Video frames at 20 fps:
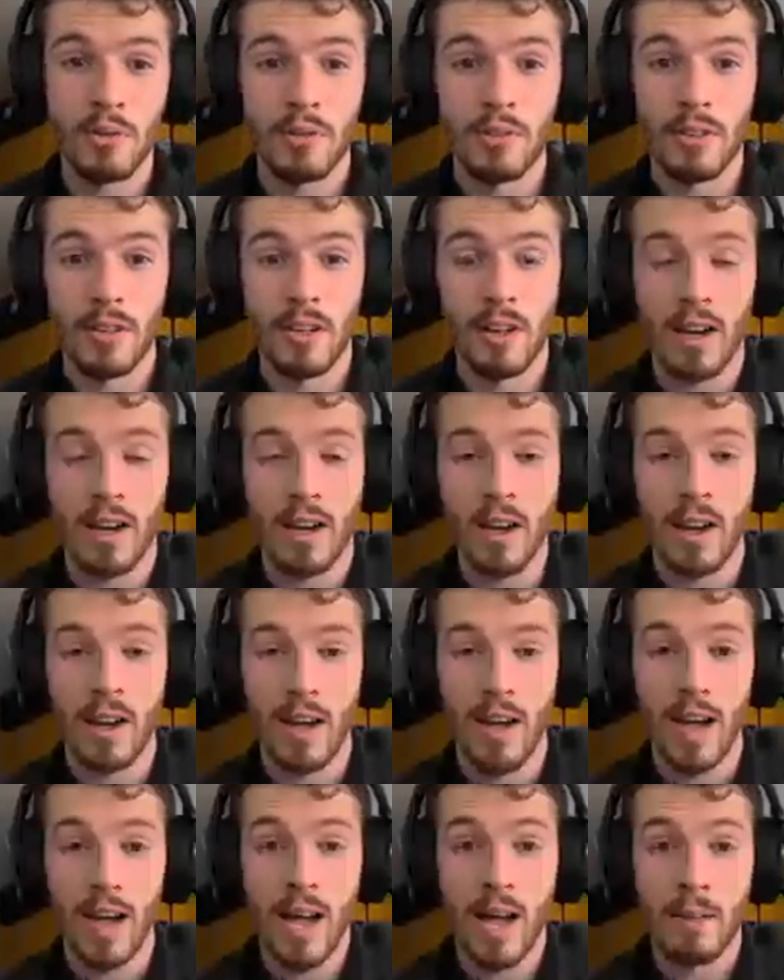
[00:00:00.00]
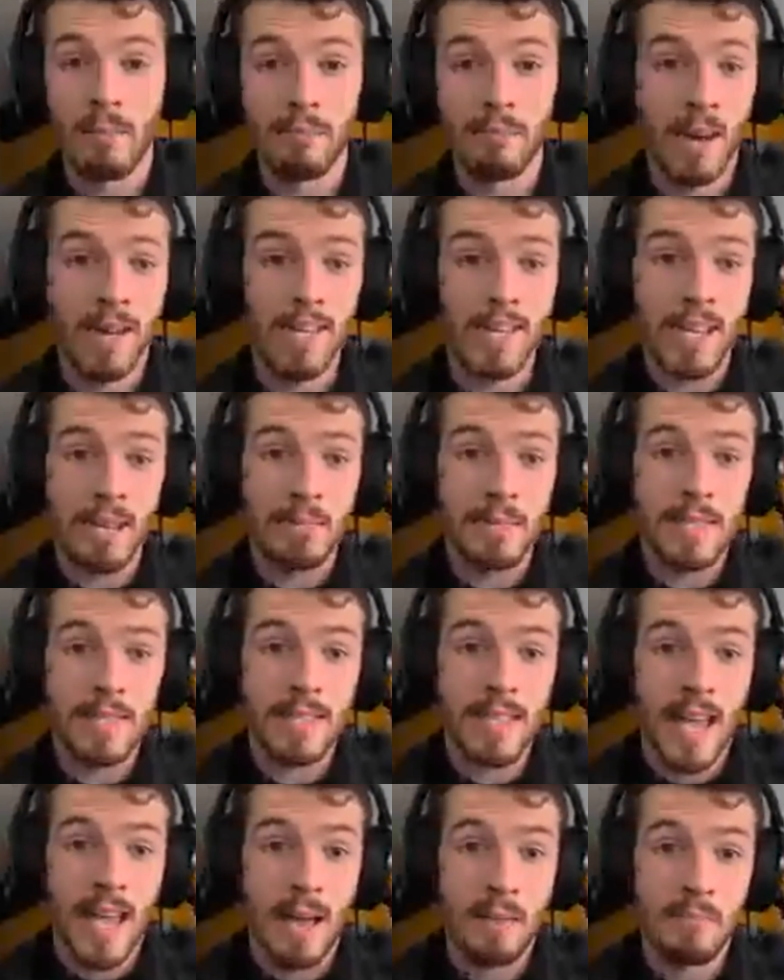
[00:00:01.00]
So my
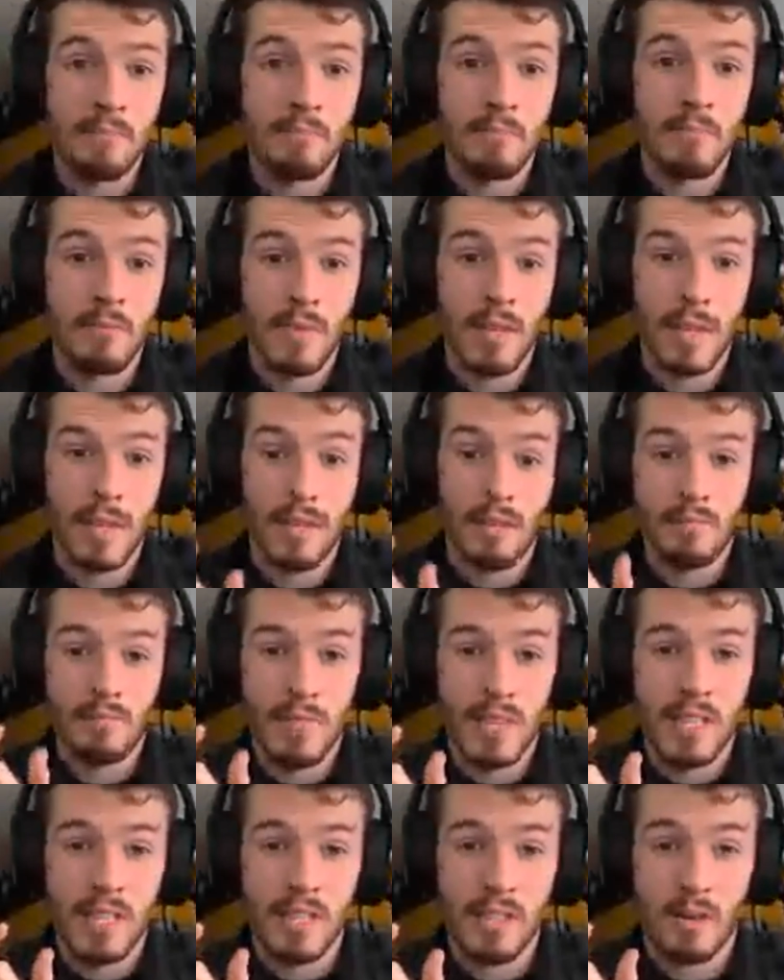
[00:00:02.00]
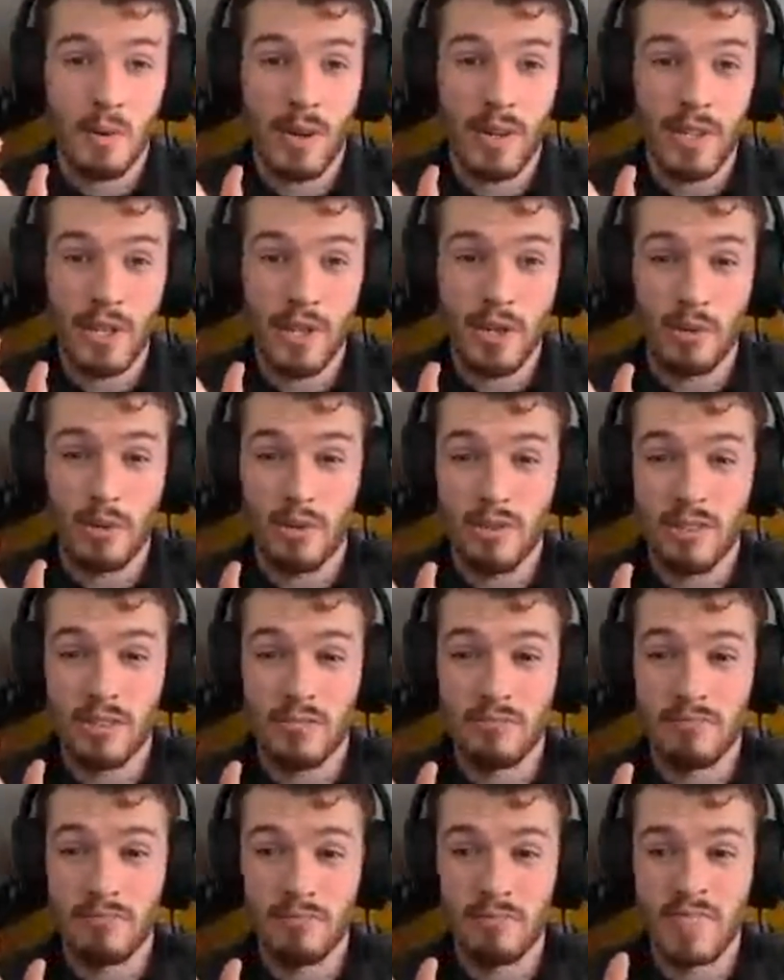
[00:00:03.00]
name is Sam. It's quite
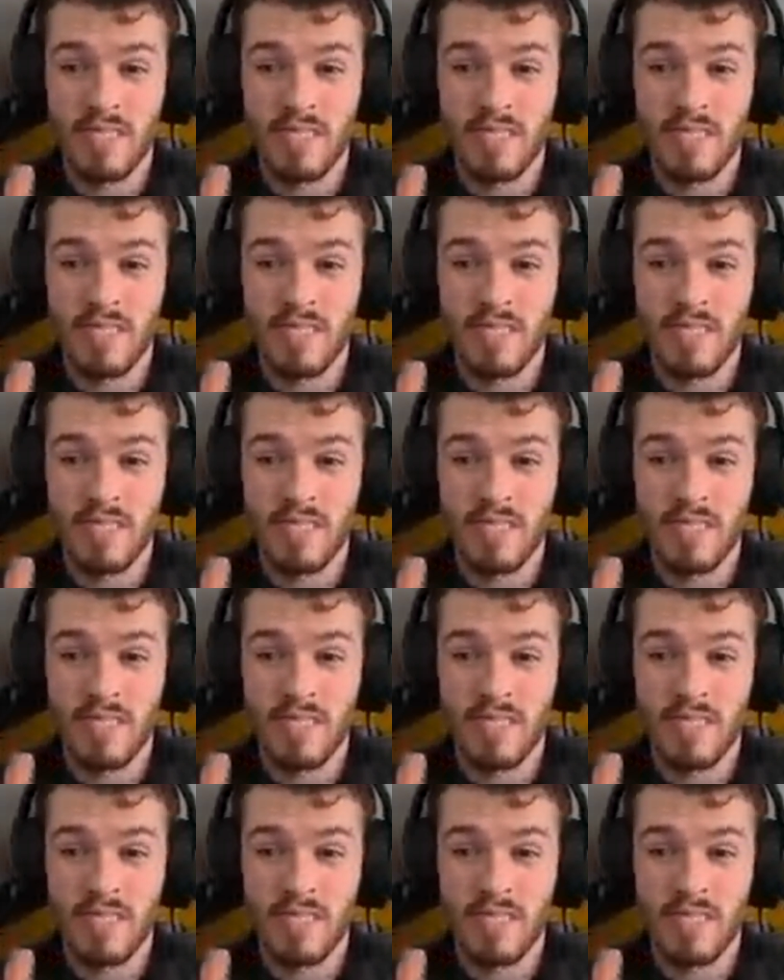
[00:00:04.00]
short.